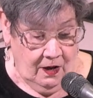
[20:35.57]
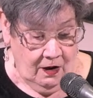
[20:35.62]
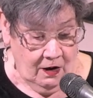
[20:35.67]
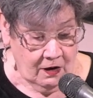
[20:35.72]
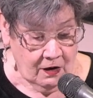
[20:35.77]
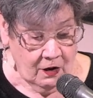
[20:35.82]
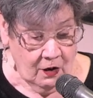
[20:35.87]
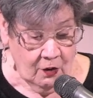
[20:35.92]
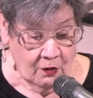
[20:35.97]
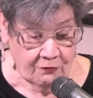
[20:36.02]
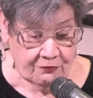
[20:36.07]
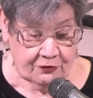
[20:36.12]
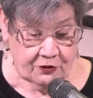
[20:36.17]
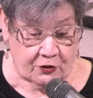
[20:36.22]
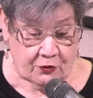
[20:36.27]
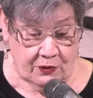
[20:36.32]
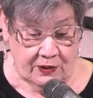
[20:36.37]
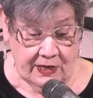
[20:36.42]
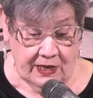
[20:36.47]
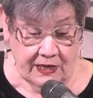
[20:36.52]
Our hope for
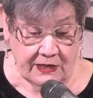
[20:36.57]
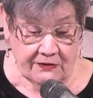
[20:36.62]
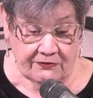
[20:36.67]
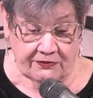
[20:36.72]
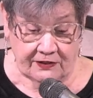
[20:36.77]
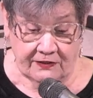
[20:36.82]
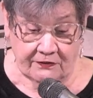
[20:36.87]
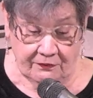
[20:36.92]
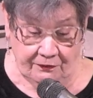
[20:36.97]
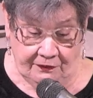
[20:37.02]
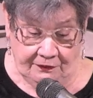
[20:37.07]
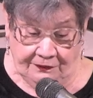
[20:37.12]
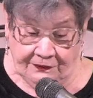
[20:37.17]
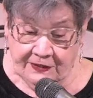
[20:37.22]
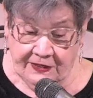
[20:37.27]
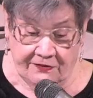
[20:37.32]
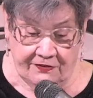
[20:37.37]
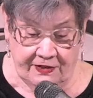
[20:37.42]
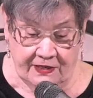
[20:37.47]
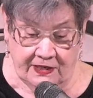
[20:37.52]
creative
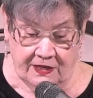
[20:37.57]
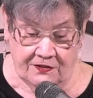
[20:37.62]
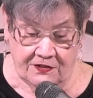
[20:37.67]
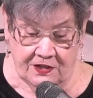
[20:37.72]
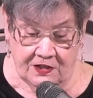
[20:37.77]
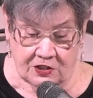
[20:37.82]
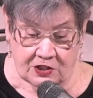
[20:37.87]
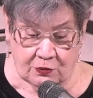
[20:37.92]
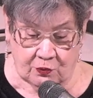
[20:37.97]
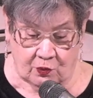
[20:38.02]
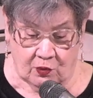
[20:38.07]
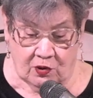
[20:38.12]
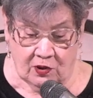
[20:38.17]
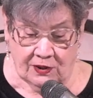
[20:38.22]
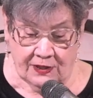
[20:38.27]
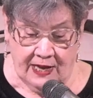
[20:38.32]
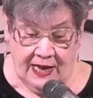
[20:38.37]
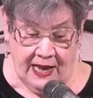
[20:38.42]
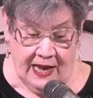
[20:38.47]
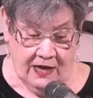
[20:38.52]
living in this
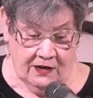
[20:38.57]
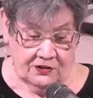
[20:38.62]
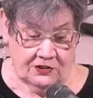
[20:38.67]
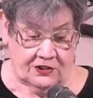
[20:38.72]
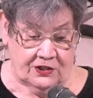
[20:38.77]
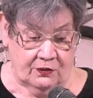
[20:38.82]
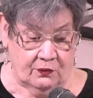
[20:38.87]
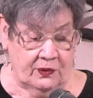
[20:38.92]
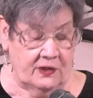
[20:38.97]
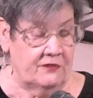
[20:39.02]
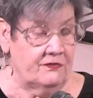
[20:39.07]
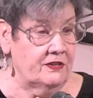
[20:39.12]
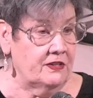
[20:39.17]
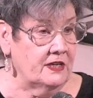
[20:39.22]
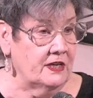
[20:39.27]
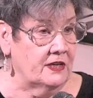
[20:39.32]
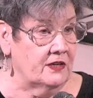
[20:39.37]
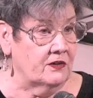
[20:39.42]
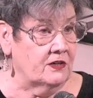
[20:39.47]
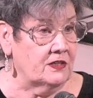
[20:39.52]
world house that we have
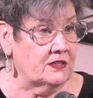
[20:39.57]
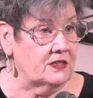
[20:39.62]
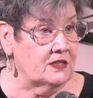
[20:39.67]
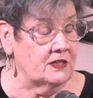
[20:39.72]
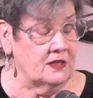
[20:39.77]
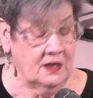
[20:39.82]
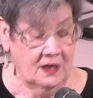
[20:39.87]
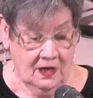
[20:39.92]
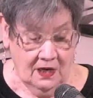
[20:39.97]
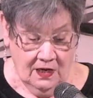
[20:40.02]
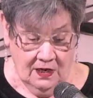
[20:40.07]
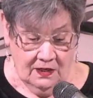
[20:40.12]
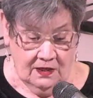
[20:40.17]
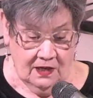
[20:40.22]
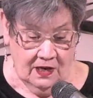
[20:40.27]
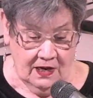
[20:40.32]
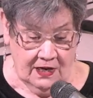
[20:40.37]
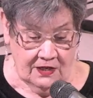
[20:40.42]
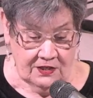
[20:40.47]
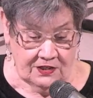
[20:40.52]
inherited
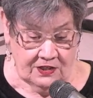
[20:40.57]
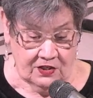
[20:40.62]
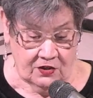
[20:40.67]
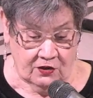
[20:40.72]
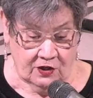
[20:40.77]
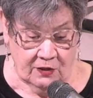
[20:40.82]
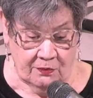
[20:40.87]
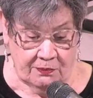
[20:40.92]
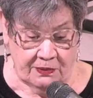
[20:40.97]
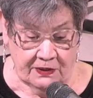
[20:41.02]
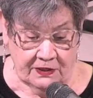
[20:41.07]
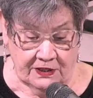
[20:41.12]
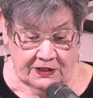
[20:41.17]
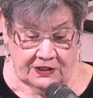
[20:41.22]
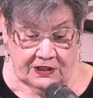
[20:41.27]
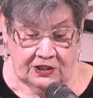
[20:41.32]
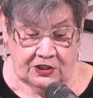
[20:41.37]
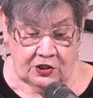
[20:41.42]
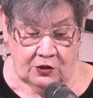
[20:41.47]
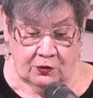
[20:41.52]
lies in our
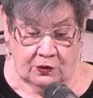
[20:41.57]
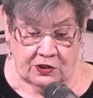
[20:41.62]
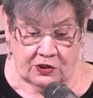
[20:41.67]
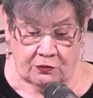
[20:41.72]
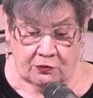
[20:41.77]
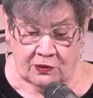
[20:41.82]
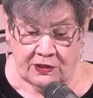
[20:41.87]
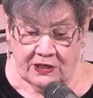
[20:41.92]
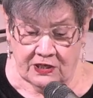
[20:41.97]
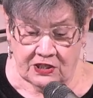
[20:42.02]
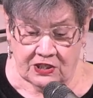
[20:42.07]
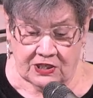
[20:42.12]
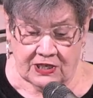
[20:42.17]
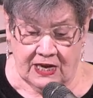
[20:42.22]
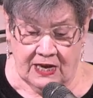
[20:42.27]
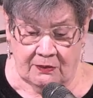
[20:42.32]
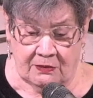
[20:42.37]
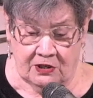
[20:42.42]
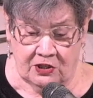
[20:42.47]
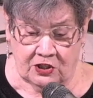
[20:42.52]
ability to
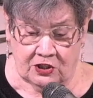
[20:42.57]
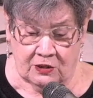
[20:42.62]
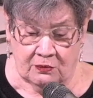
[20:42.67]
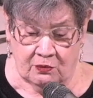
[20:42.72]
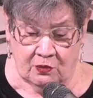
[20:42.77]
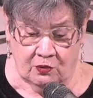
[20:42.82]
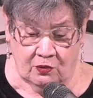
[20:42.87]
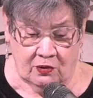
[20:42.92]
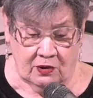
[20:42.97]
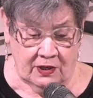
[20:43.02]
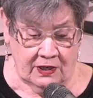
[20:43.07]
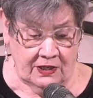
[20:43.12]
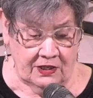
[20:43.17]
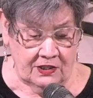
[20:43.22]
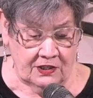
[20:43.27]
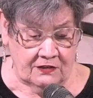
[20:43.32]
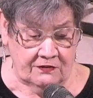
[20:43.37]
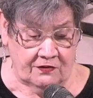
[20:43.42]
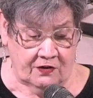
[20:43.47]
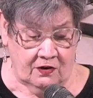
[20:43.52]
reestablish the moral
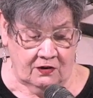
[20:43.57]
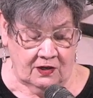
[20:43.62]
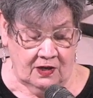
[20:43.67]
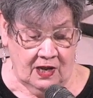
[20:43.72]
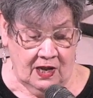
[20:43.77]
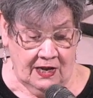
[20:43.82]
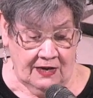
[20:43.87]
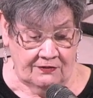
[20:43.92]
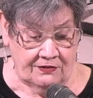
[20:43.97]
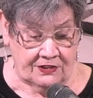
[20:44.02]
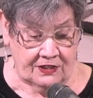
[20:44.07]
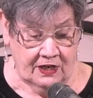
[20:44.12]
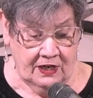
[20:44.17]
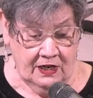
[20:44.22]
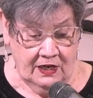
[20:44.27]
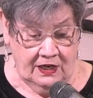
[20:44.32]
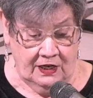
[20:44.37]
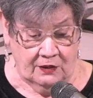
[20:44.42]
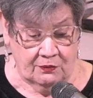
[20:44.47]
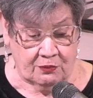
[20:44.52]
ends of our lives
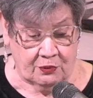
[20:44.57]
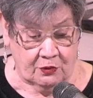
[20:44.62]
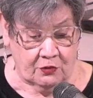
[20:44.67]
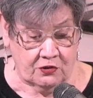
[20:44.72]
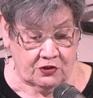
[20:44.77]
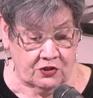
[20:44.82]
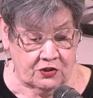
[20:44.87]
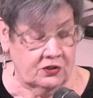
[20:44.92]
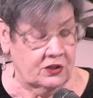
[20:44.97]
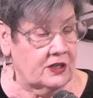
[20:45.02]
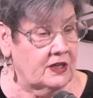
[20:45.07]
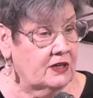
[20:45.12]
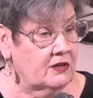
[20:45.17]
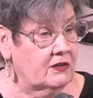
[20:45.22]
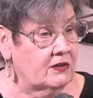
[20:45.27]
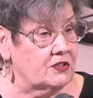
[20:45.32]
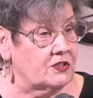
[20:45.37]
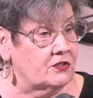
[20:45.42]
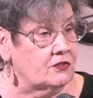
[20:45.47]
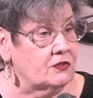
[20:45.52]
in personal
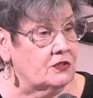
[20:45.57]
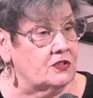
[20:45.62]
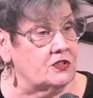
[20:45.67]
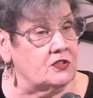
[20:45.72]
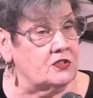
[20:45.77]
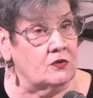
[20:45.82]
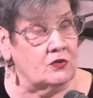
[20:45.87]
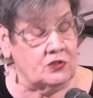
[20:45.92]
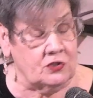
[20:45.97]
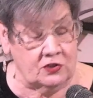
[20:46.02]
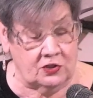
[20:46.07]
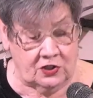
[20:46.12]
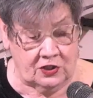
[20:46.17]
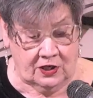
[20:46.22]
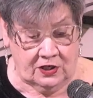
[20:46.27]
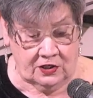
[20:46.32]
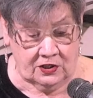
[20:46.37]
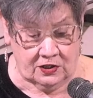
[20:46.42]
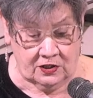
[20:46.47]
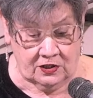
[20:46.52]
character and social
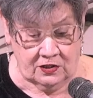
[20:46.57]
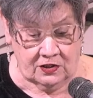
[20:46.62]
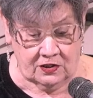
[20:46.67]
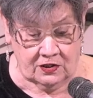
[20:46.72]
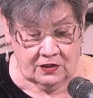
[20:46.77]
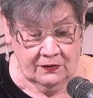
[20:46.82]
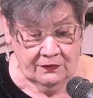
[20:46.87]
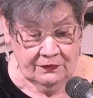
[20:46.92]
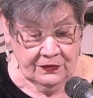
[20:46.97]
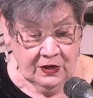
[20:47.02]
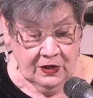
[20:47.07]
justice.